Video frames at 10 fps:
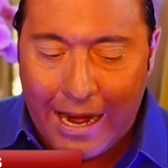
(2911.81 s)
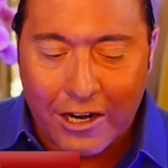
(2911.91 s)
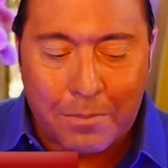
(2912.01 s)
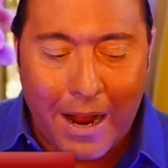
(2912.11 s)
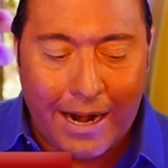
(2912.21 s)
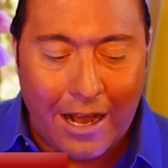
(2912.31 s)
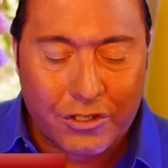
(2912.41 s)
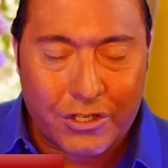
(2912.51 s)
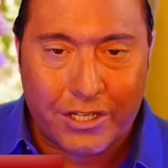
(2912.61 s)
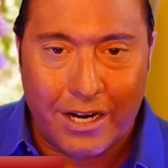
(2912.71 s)
Here's my
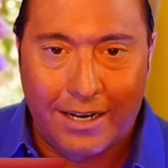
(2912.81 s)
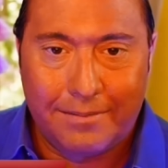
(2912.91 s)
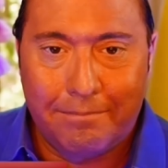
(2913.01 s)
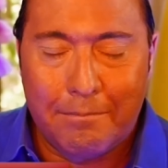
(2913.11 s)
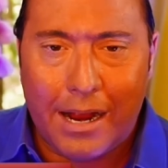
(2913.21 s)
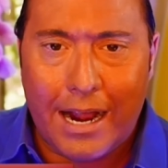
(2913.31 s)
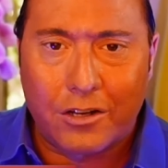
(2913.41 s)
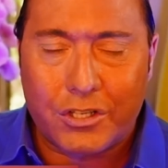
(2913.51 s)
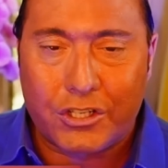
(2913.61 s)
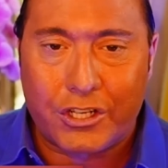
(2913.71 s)
analysis tonight. My
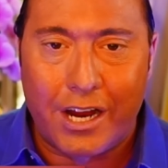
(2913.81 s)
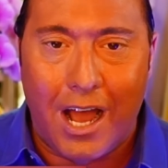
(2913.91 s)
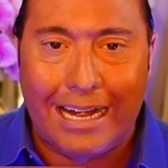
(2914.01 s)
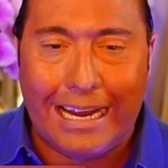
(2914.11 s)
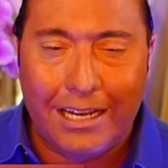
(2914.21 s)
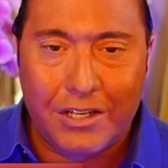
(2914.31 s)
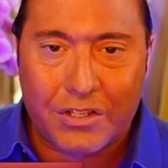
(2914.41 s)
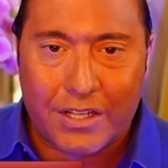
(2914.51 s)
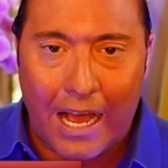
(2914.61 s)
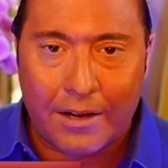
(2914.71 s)
analysis tonight
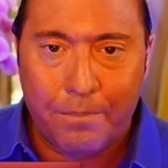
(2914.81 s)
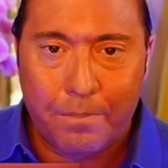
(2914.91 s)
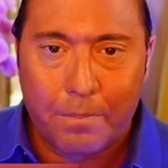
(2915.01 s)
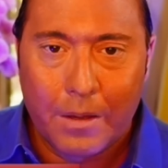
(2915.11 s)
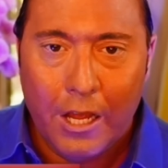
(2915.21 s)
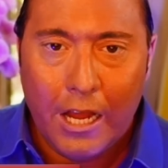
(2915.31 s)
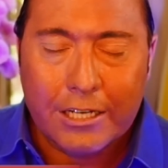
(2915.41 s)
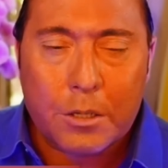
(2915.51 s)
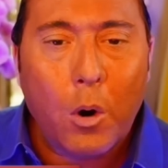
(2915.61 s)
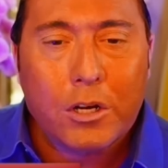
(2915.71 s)
is that
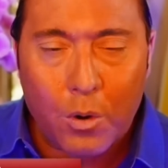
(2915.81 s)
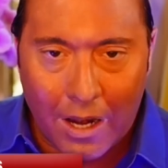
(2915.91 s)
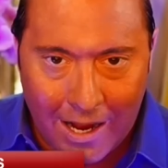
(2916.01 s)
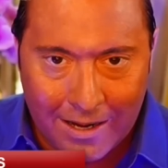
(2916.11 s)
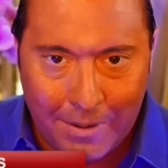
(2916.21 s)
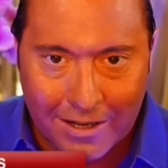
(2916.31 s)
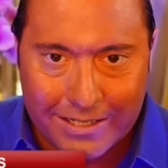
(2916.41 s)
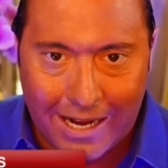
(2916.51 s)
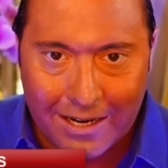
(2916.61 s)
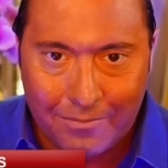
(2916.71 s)
it's important to rely
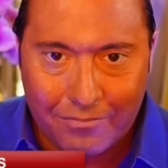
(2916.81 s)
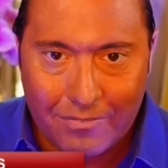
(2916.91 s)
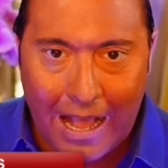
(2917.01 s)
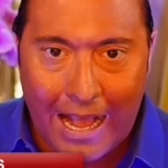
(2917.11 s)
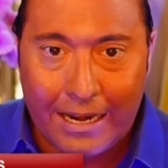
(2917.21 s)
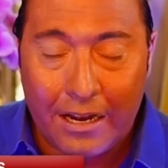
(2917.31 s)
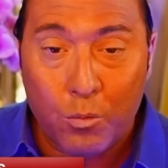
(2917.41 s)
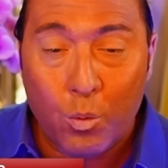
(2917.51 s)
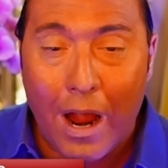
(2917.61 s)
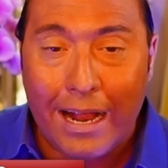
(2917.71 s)
upon data. And
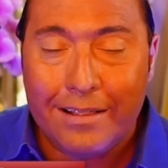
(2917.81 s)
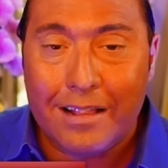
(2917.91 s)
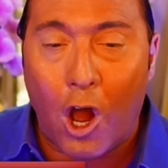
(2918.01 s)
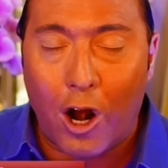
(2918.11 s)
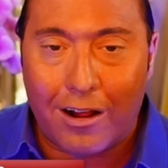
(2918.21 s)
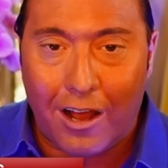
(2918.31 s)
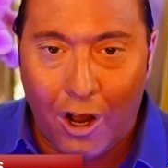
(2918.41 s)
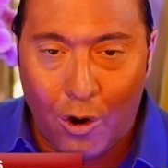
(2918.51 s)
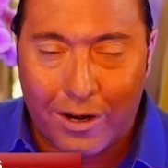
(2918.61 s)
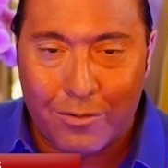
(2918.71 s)
when Art
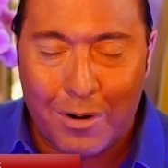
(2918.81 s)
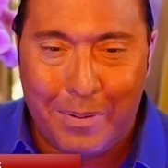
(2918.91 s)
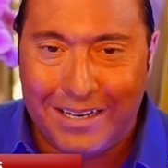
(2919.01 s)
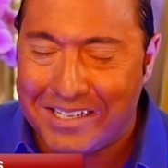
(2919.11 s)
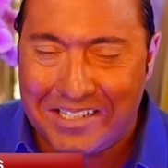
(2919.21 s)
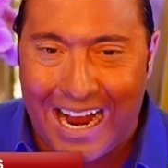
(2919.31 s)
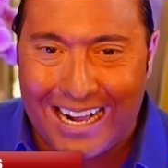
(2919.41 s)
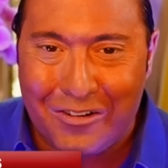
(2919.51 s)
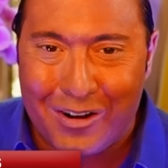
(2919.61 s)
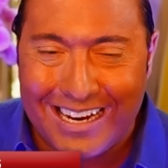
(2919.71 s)
Hogan repeats
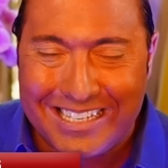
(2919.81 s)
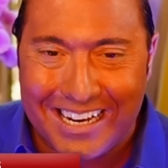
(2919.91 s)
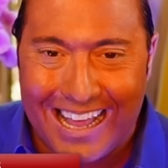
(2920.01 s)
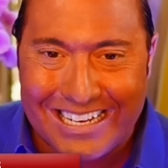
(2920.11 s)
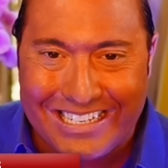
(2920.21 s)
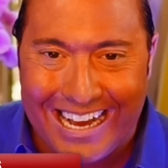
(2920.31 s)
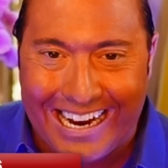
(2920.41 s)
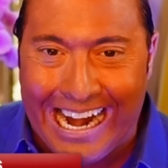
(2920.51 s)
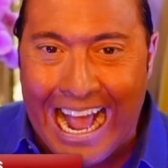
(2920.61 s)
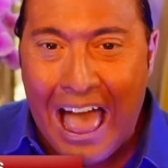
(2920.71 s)
exactly what I said last
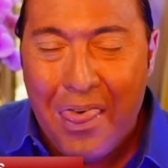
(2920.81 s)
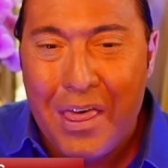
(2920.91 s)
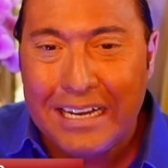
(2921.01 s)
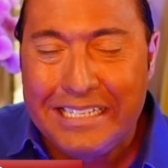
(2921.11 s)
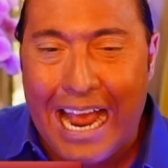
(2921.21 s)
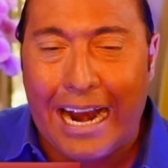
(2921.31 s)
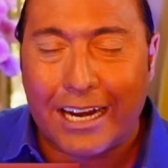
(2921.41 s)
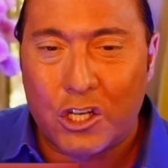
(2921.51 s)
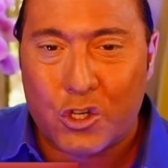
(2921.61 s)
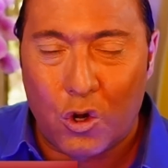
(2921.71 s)
night, the
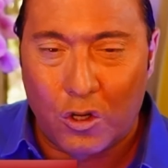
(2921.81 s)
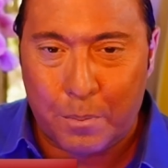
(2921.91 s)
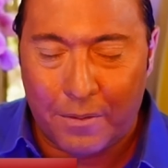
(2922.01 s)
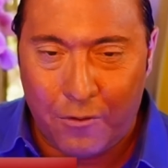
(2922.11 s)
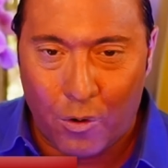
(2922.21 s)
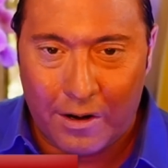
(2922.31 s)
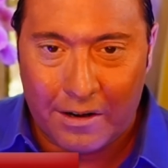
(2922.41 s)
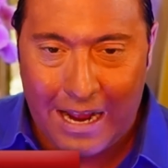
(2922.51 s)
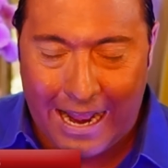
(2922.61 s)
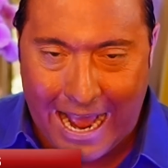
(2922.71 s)
data controls before
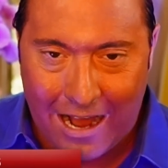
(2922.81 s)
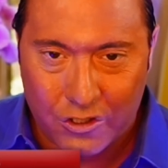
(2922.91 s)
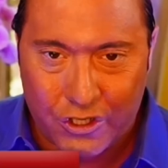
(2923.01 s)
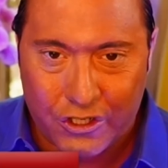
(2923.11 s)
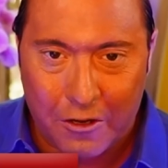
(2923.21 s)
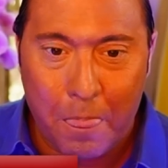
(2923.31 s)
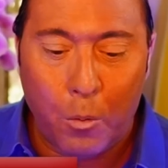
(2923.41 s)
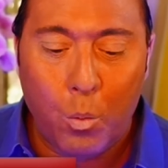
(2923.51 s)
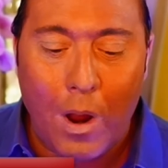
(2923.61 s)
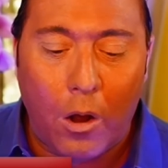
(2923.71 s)
an analysis,
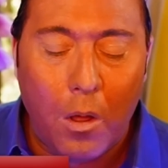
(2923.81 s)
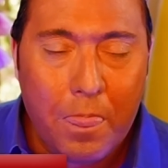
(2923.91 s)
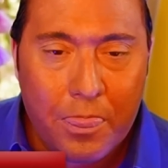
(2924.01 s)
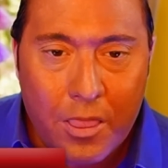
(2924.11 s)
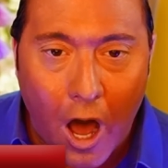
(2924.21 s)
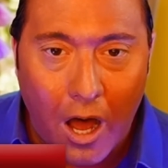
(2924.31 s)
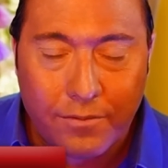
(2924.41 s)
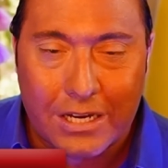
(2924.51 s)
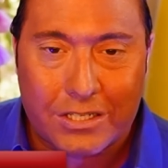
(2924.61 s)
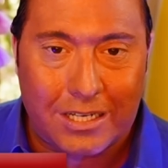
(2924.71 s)
well,
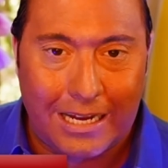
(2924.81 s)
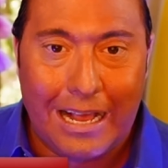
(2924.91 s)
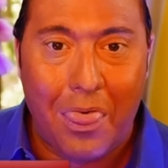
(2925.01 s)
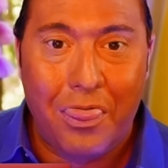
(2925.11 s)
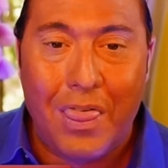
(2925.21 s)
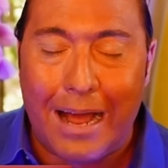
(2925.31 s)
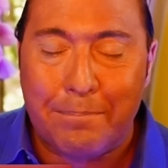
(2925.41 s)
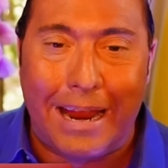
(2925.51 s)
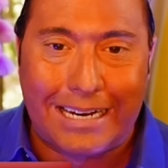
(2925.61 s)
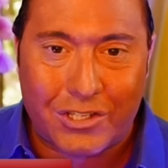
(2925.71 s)
obviously
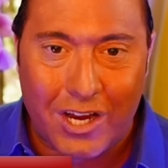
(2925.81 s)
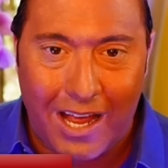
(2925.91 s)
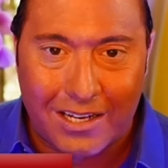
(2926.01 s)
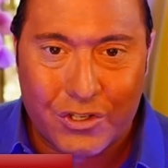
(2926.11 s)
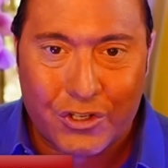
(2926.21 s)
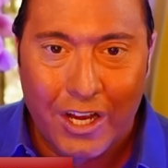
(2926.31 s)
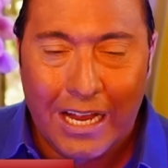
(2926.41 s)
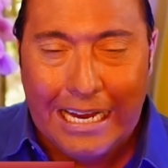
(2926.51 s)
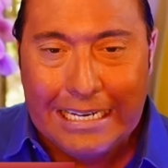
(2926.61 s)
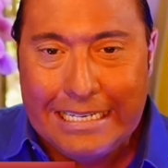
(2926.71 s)
that makes sense
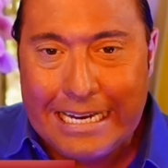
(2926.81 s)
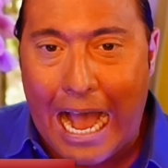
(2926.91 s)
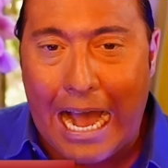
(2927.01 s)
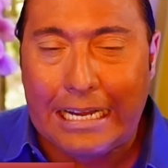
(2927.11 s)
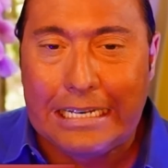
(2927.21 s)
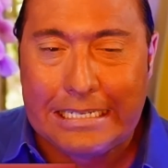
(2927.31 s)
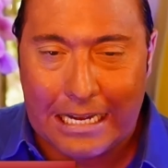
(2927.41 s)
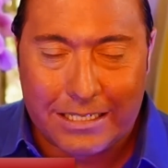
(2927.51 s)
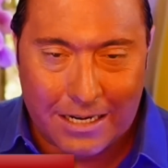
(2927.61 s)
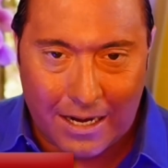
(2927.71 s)
Data
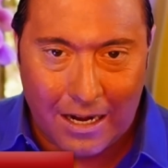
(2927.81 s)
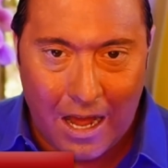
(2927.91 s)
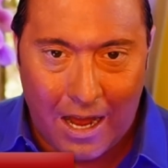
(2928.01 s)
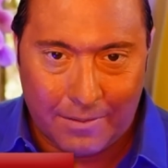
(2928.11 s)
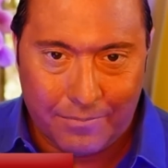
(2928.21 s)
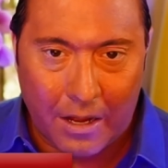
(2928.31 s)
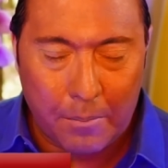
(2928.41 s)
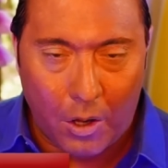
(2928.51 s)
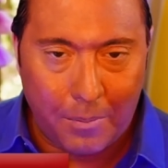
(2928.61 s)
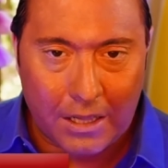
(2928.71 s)
does not lie.
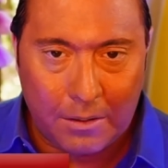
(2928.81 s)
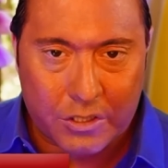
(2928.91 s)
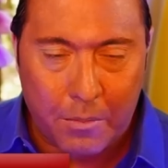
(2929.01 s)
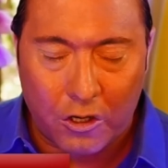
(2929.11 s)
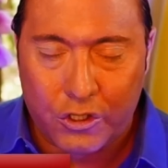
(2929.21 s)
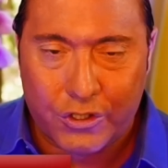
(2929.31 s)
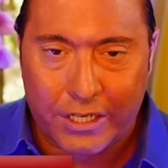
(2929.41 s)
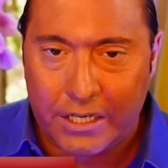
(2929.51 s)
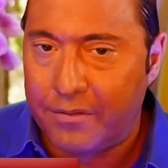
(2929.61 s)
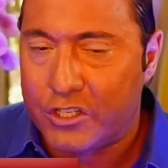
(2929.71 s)
Unemployment claims tomorrow
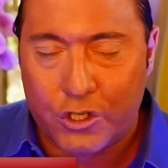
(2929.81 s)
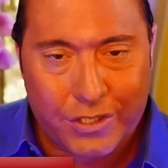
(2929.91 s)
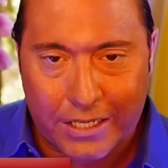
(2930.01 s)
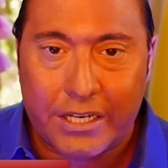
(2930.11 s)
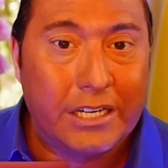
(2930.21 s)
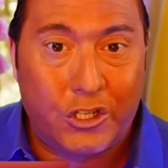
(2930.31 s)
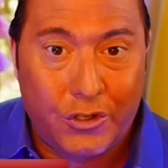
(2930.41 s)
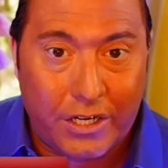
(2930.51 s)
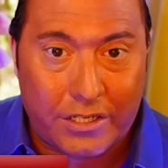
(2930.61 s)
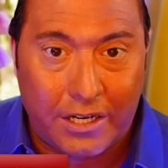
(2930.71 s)
260. If it's 260, it's
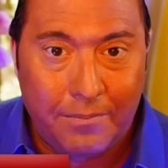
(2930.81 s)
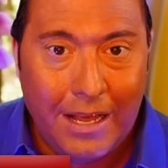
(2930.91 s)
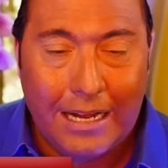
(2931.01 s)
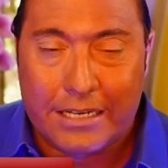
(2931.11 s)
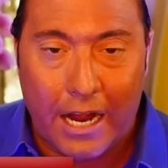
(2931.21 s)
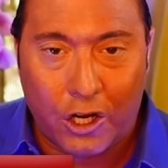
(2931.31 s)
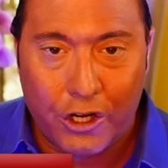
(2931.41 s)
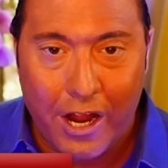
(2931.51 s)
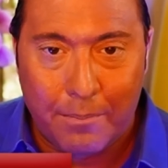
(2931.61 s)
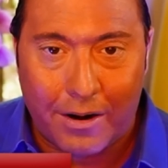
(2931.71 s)
260. It's not a
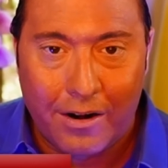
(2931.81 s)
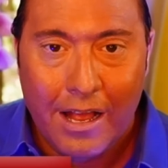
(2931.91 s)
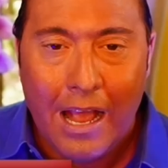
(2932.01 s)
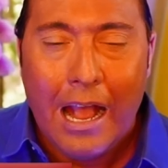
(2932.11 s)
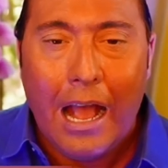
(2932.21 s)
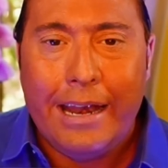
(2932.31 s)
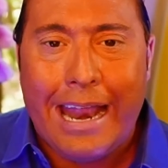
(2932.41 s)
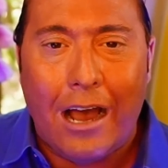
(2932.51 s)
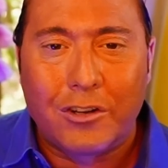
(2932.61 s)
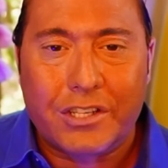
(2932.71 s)
good number.
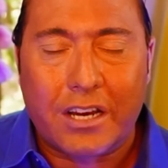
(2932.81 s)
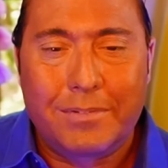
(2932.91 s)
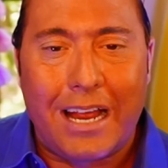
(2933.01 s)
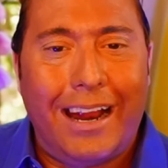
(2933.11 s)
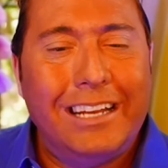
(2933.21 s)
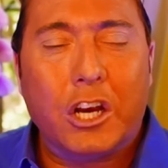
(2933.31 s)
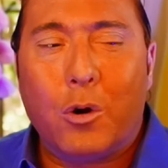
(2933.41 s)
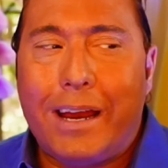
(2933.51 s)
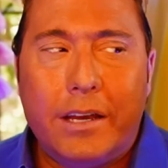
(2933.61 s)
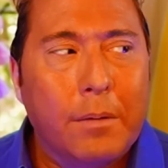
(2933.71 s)
Analysis comes out. It's a
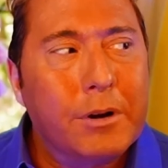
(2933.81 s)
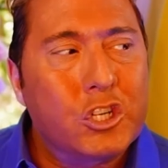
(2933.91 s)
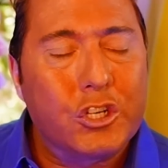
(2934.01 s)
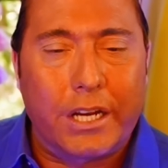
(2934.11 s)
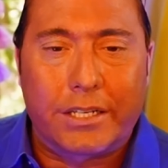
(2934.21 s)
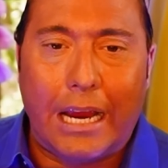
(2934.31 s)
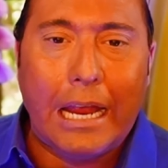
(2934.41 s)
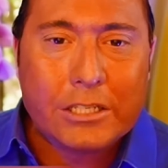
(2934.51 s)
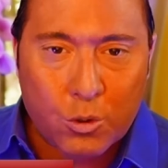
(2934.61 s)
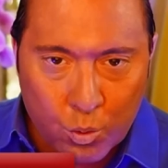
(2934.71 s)
great number,
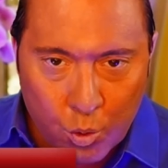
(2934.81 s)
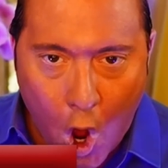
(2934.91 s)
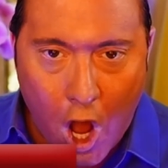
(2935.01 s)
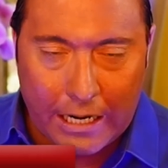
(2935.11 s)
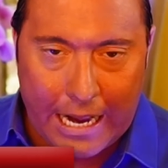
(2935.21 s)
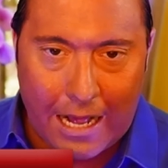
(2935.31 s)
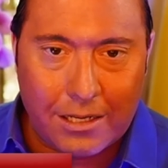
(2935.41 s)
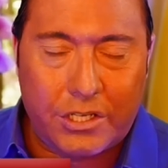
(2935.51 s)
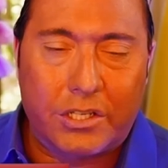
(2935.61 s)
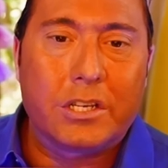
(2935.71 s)
260. It's wrong
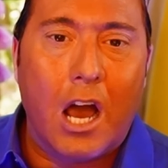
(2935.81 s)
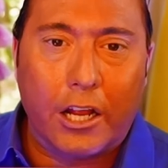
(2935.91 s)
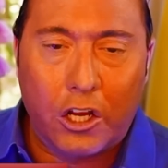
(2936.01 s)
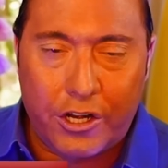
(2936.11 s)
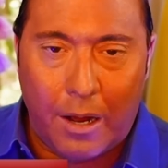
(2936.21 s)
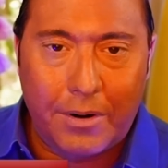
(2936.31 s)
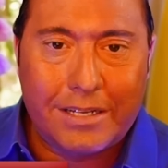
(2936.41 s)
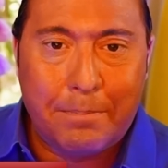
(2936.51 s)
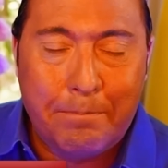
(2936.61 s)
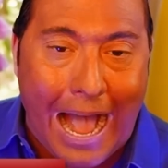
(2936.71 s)
analysis. It's not a good number.
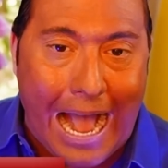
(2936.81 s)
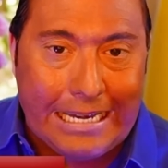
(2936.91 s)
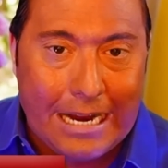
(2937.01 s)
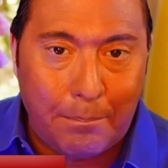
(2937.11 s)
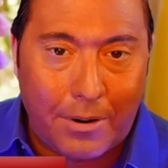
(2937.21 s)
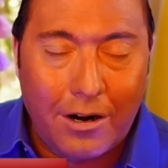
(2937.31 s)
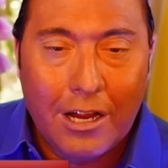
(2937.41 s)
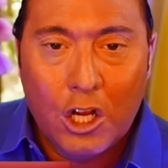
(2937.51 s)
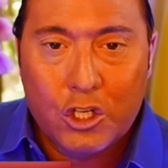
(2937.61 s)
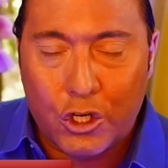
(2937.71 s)
It's a bad
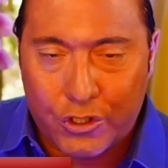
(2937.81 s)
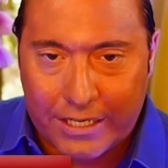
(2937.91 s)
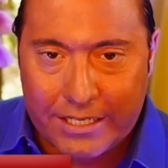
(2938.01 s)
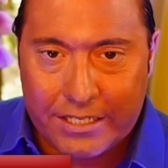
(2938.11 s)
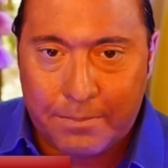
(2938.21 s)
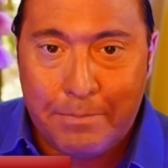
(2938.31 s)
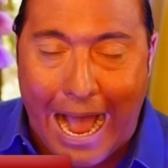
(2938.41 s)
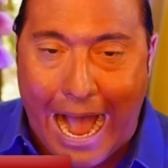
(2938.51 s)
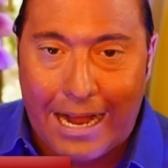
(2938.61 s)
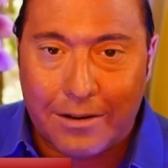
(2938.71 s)
number. 260 is
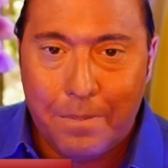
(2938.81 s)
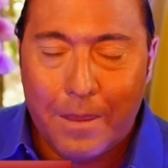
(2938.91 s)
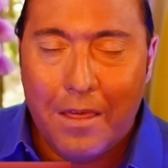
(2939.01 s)
bad.